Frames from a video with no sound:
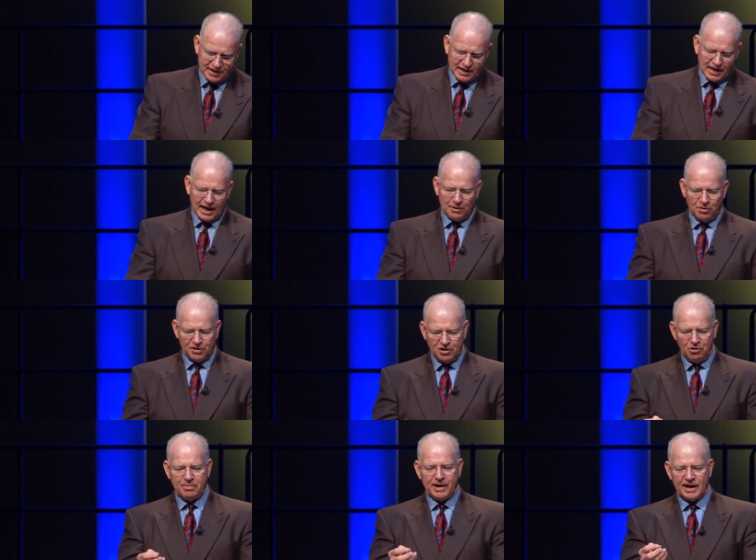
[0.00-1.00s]
I will go
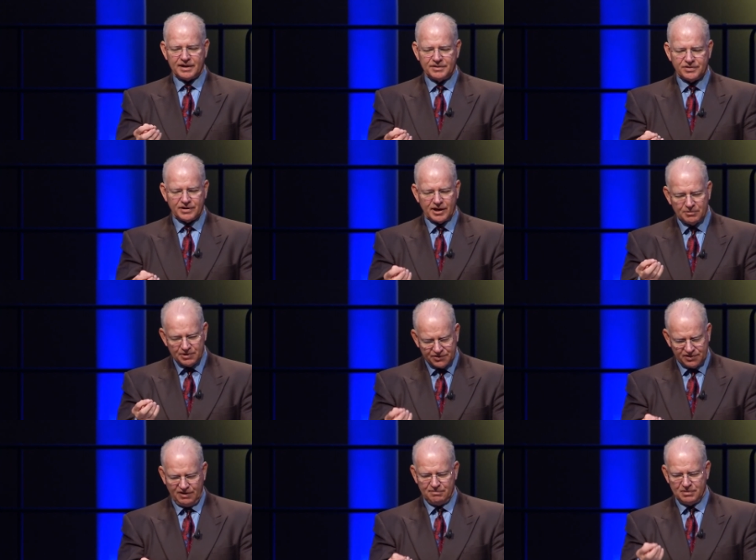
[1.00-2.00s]
back and say,
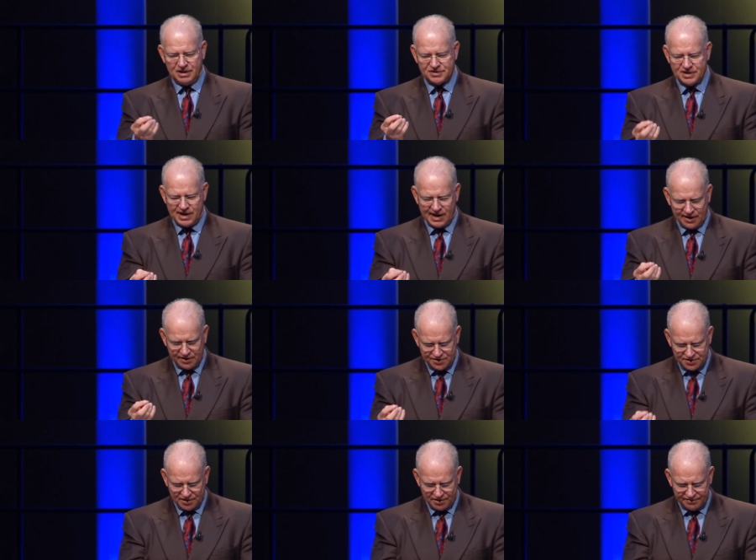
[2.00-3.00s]
Receive me as a hired
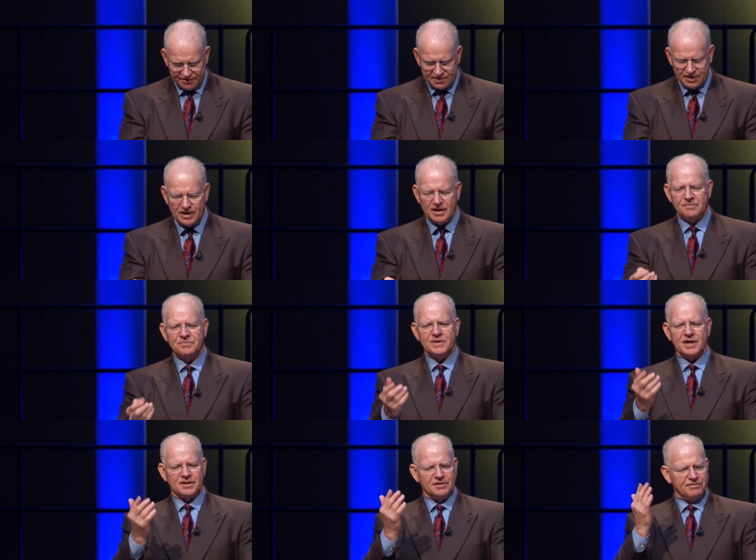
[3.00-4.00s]
servant.
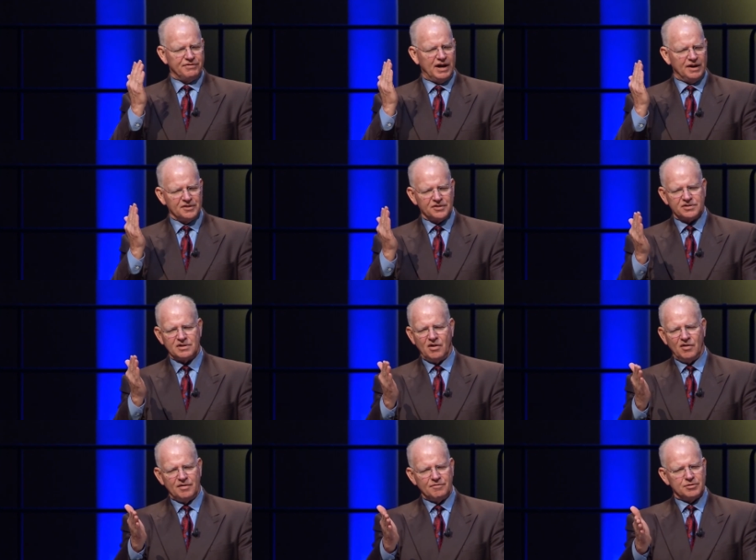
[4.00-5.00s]
And the father
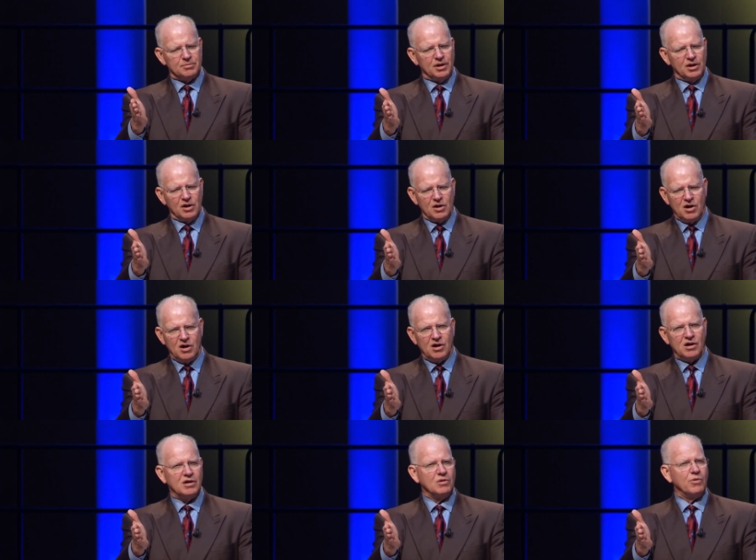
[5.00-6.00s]
saw him from a
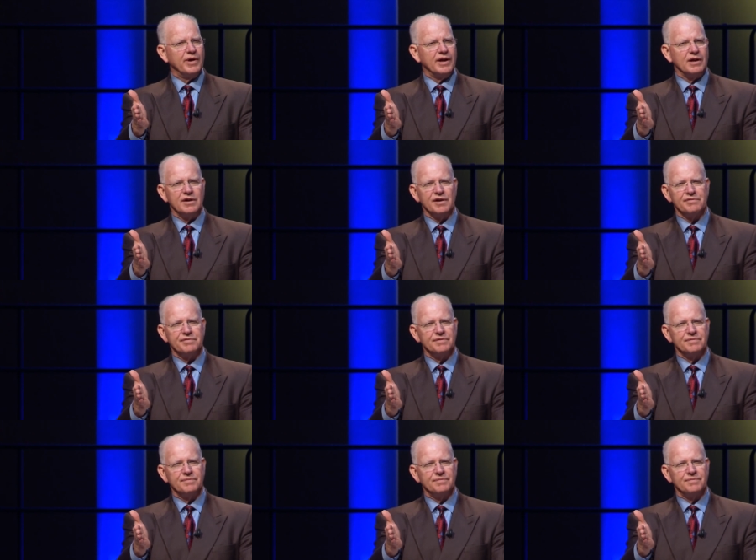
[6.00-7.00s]
long way off
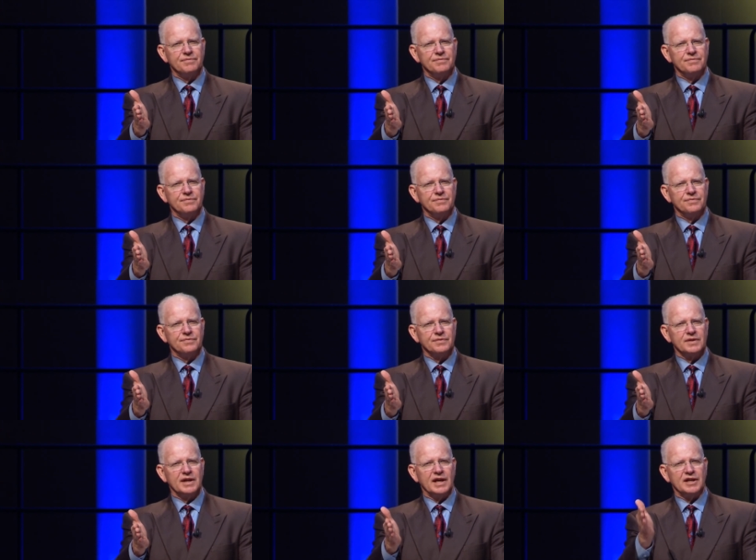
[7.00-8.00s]

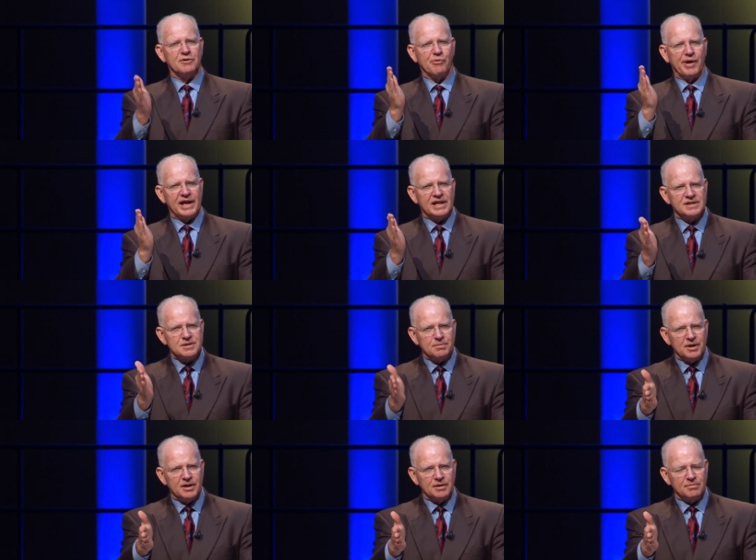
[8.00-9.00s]
and he ran to
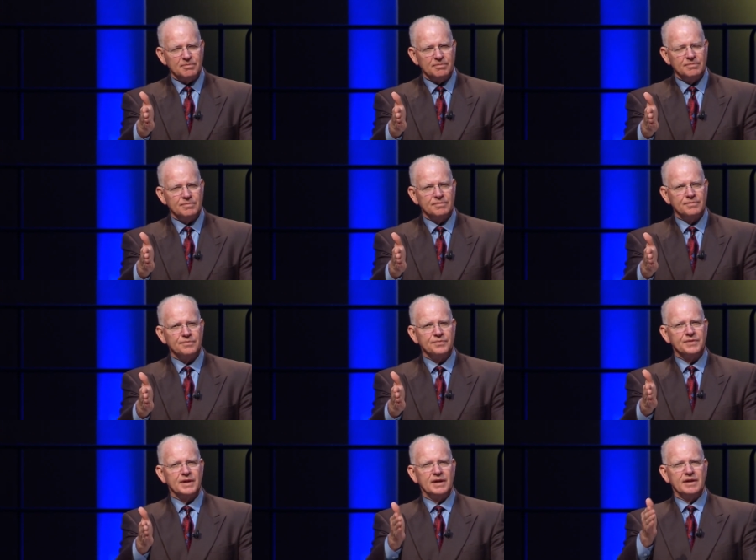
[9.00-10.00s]
meet him.
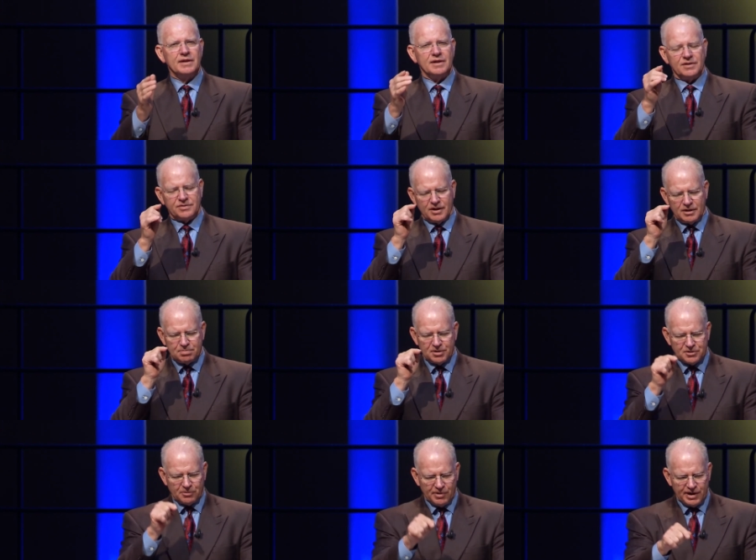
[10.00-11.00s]
And he said, Put
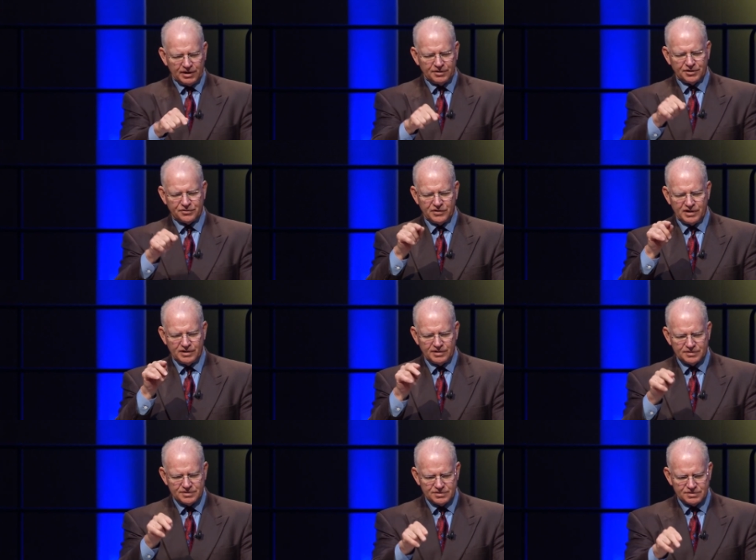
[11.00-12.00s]
the ring on his finger,
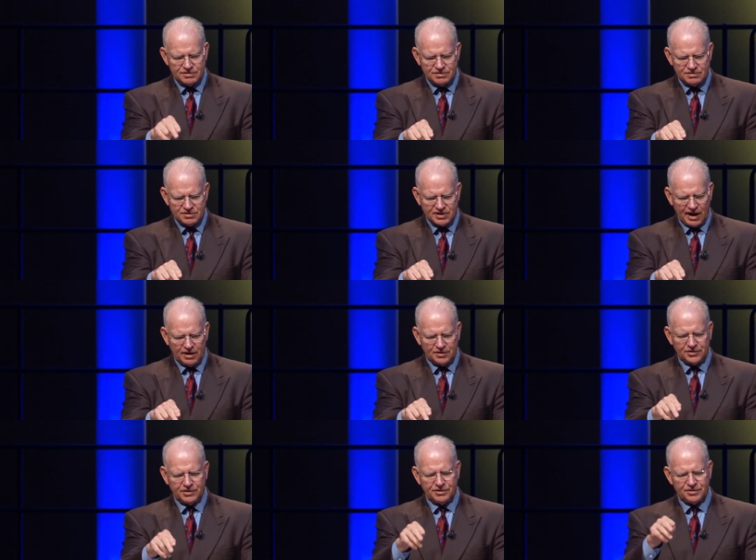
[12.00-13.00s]

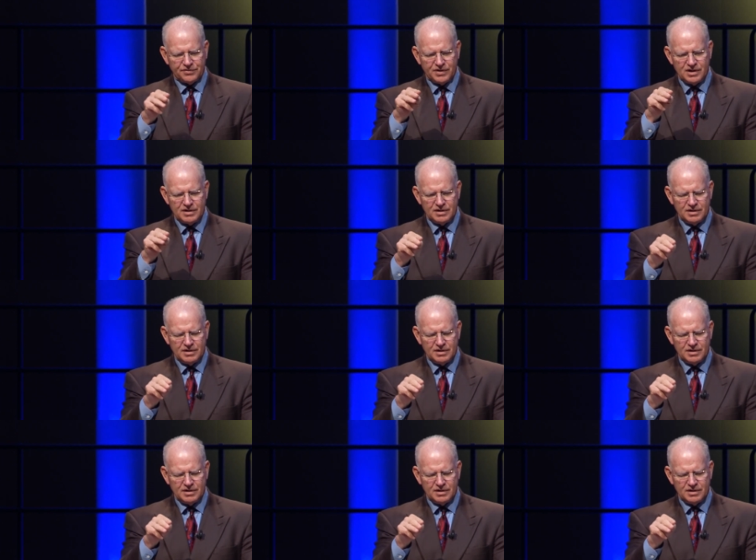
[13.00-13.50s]
sandals on his feet,